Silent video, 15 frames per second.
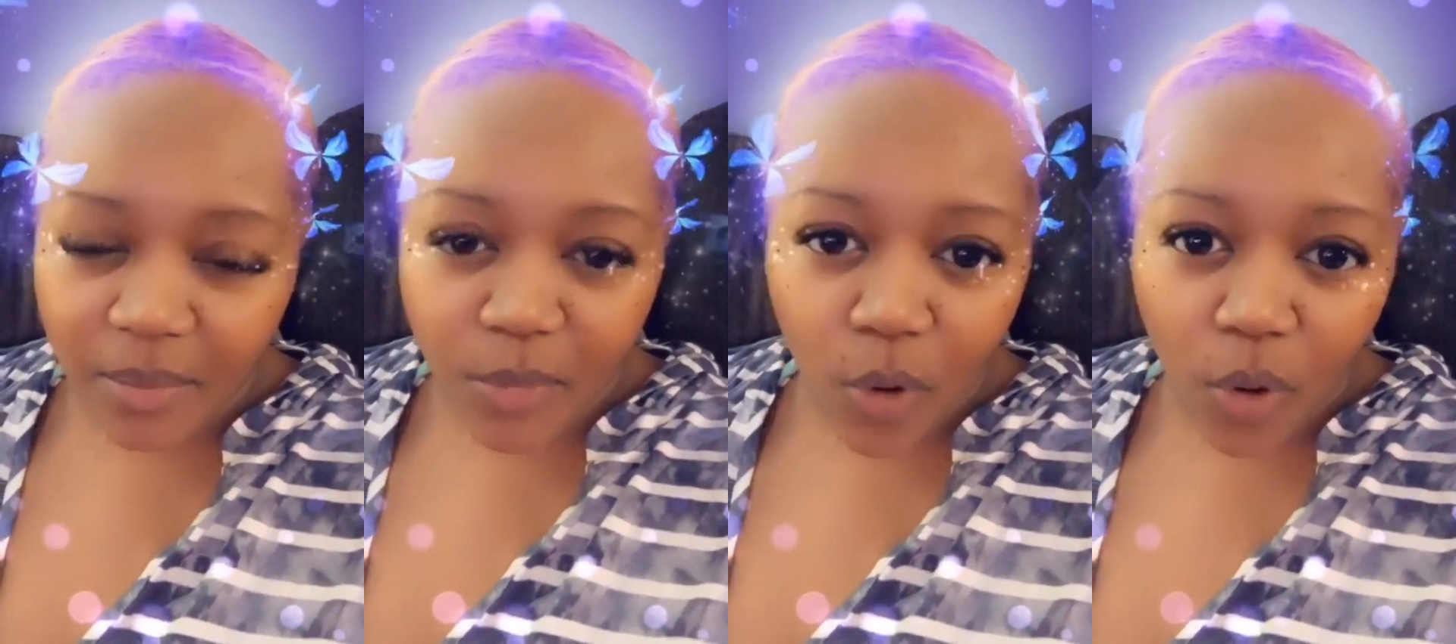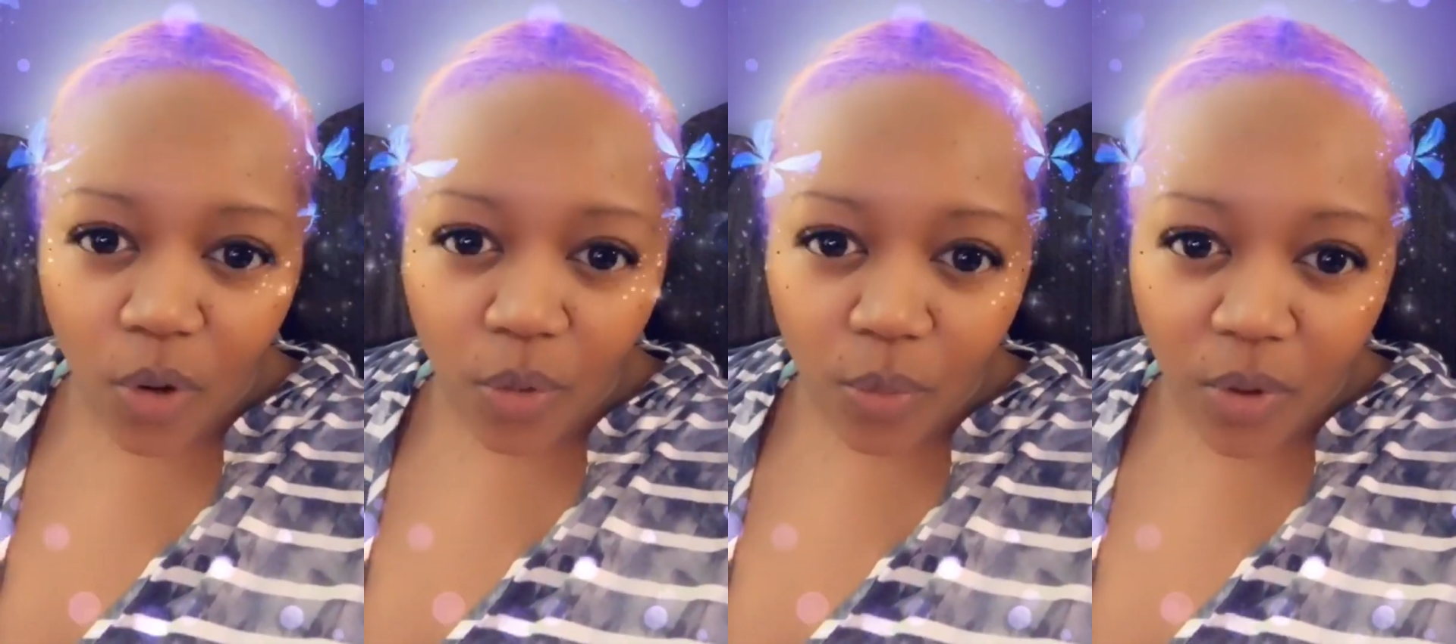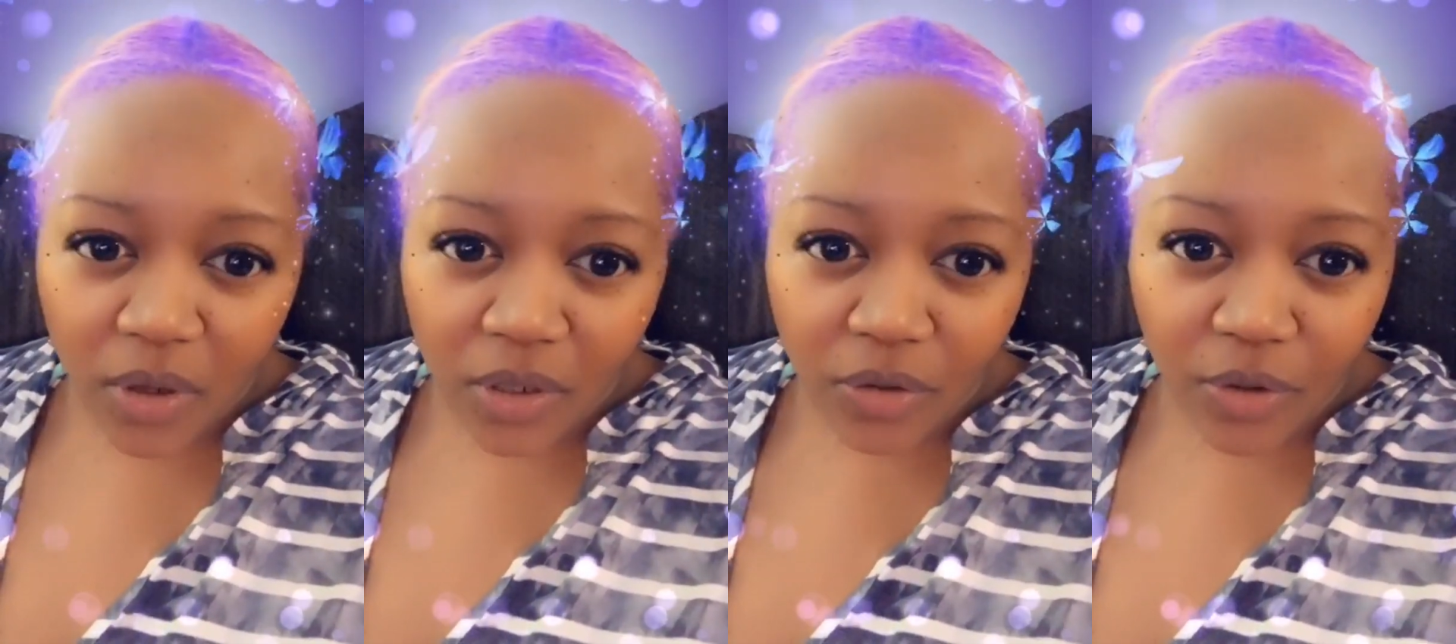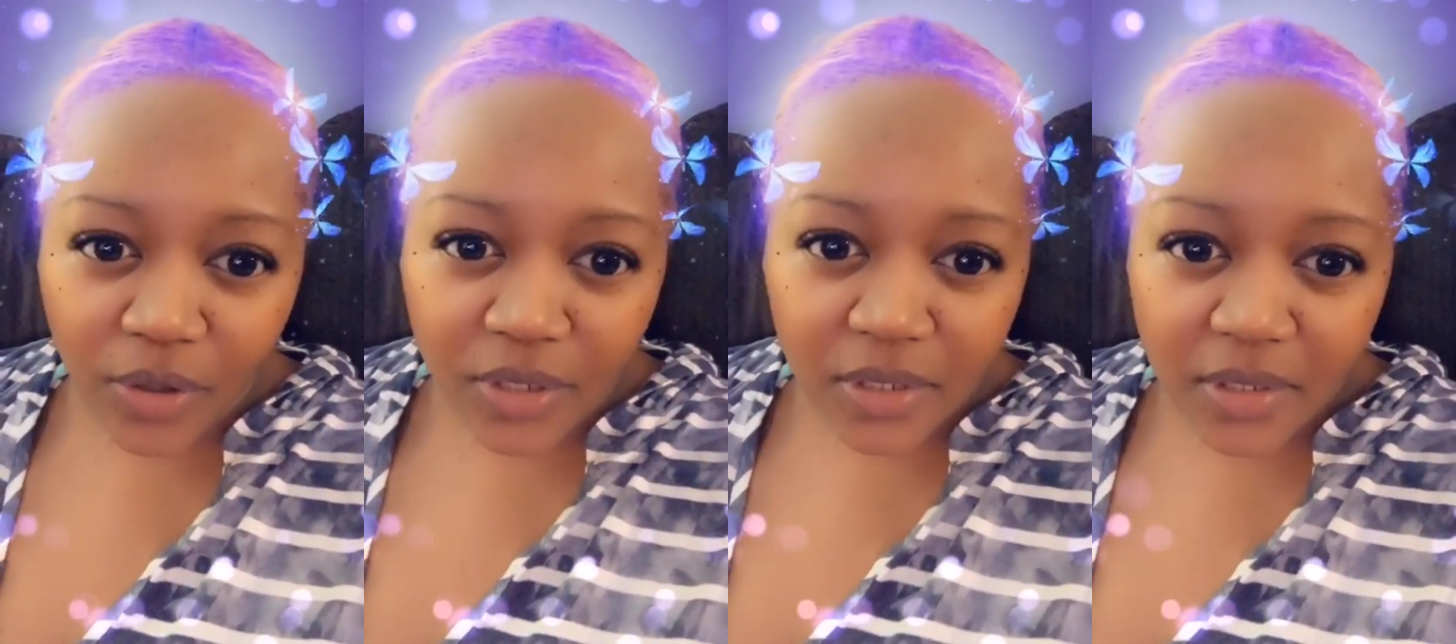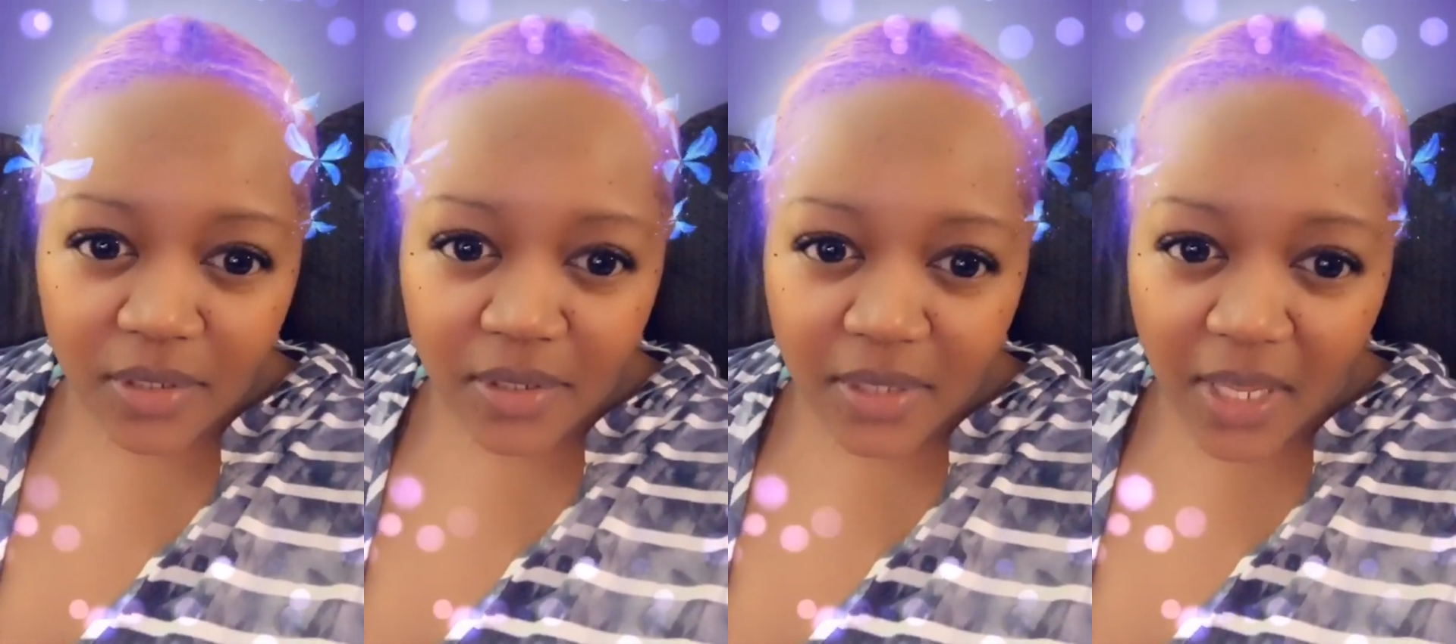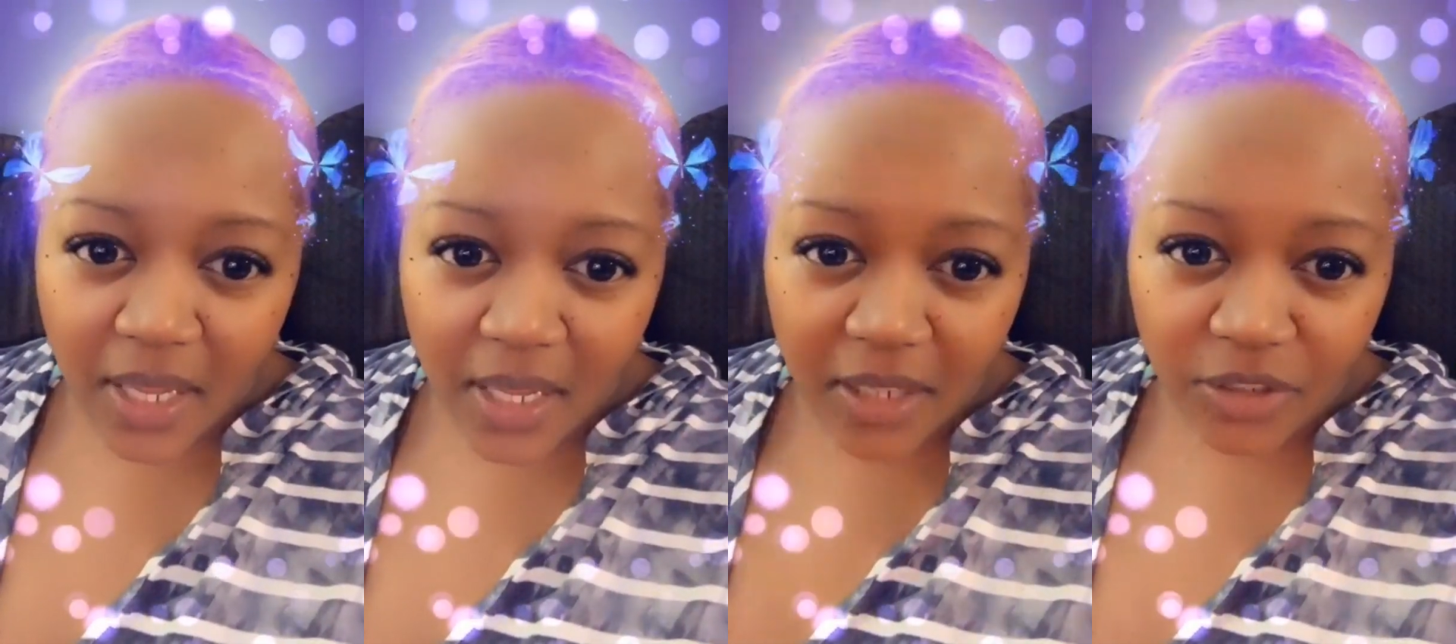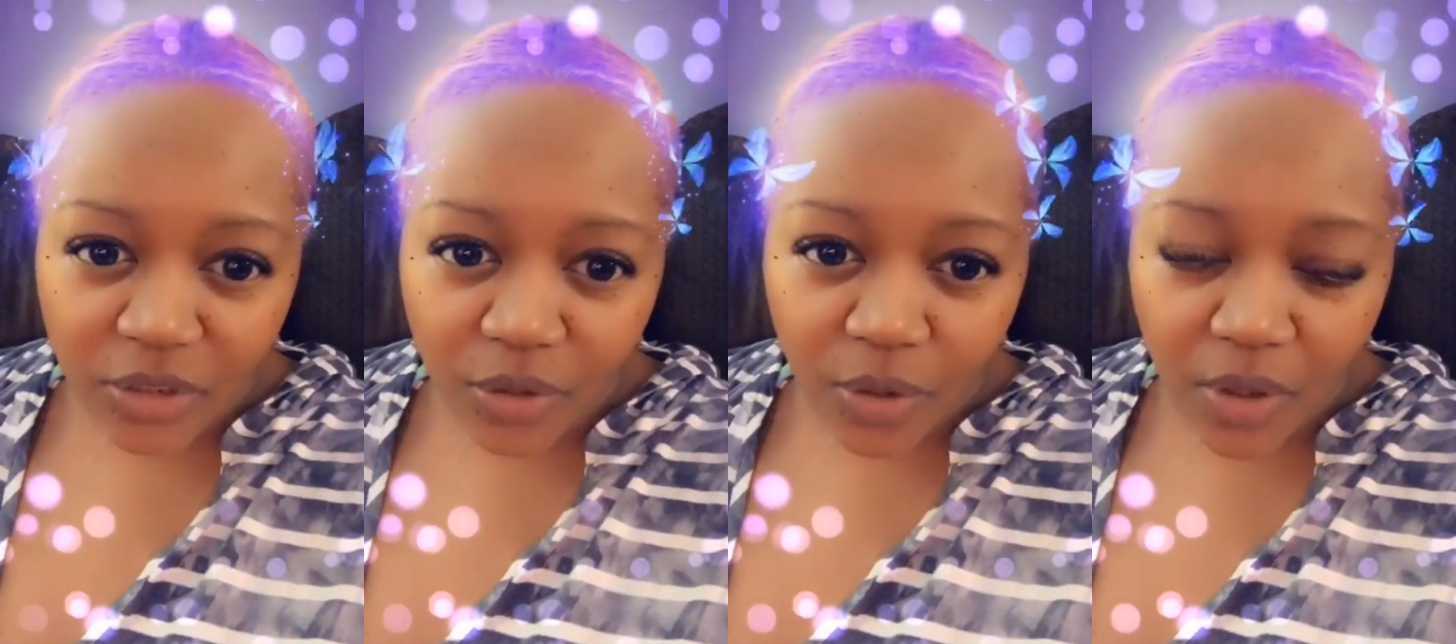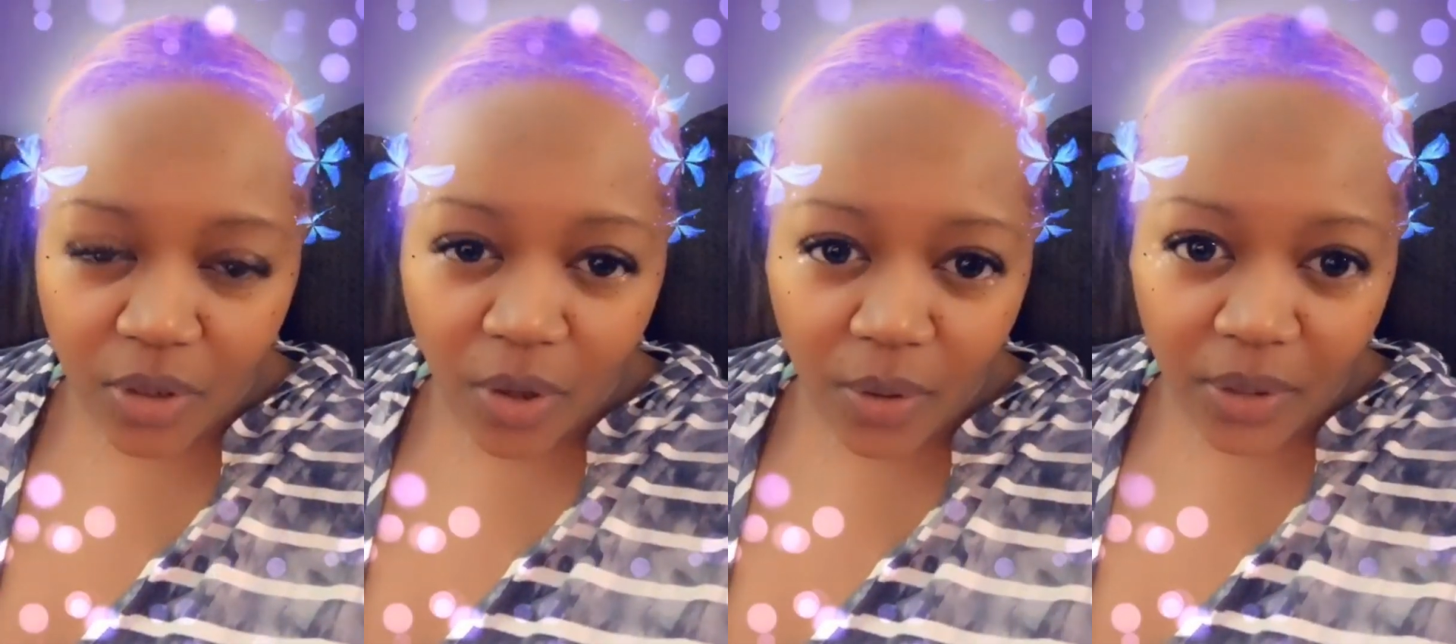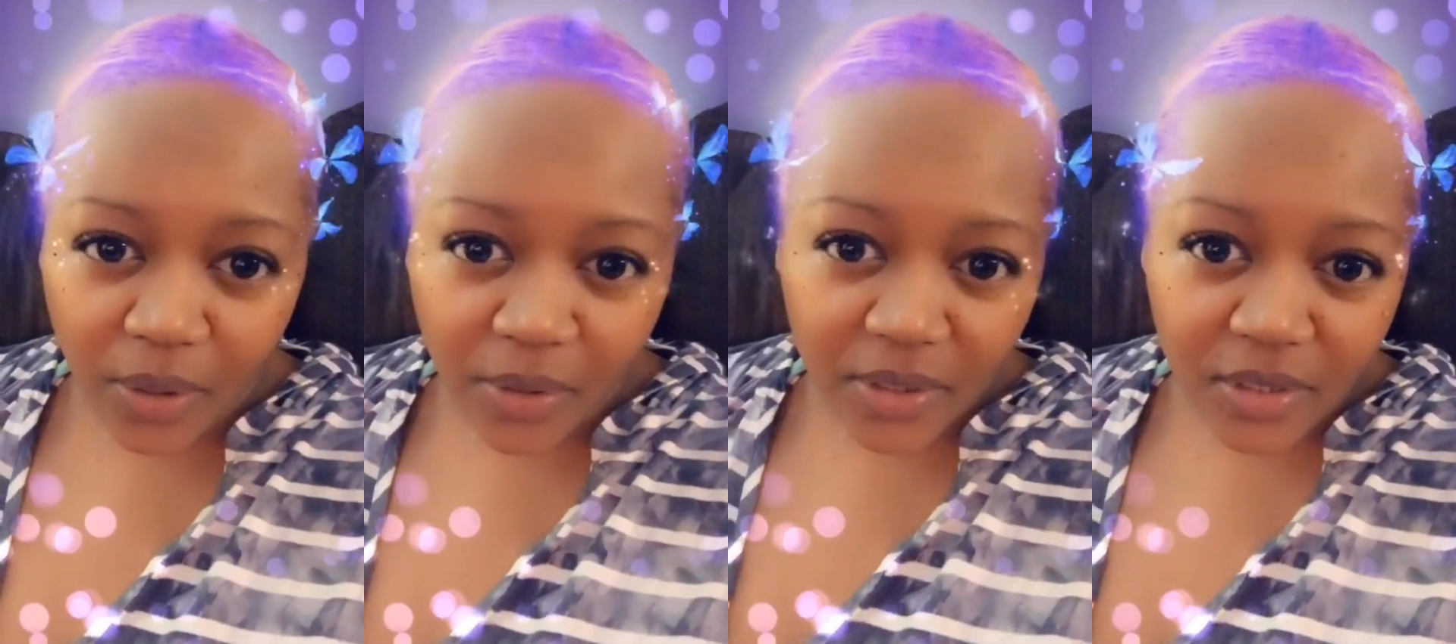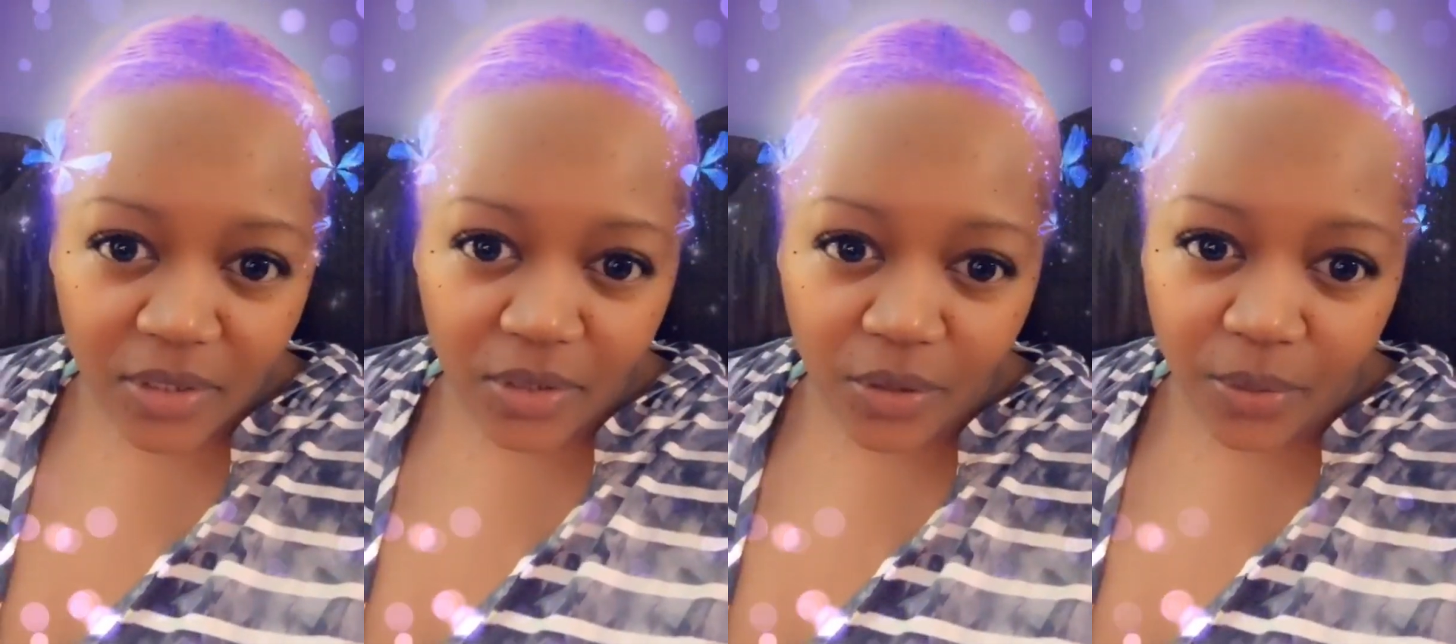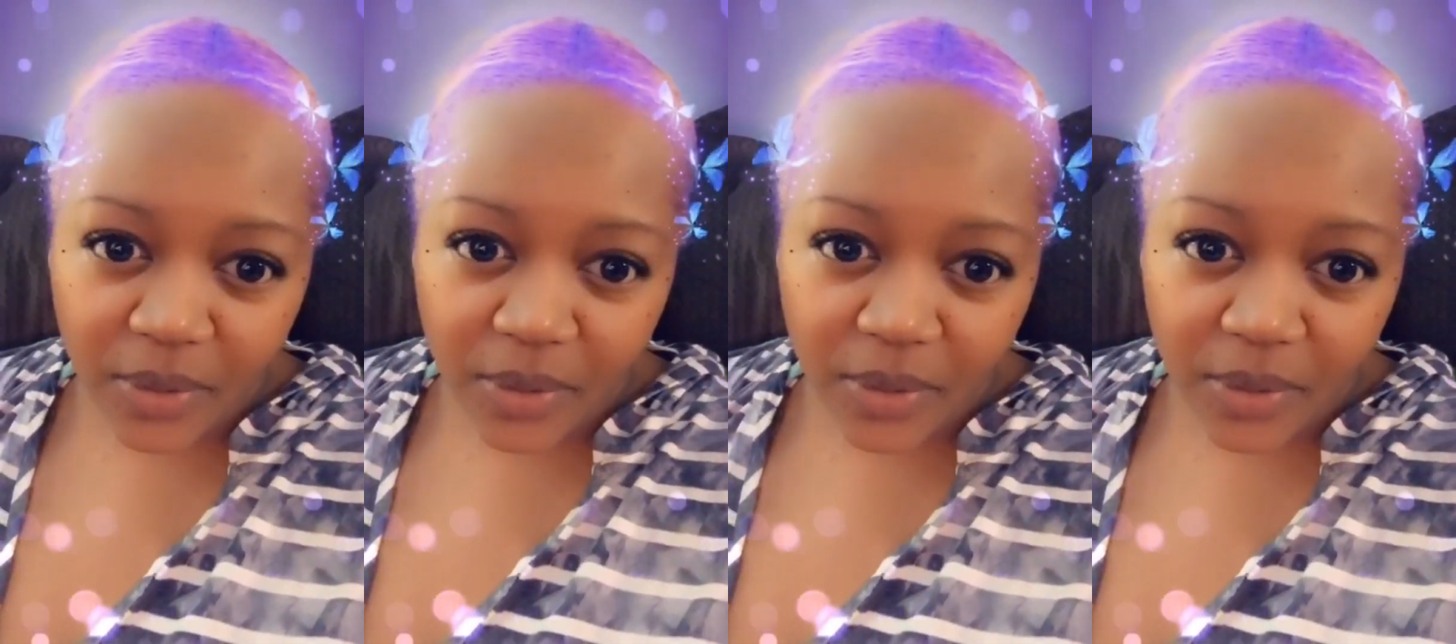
them all walk across the stage and all going on to new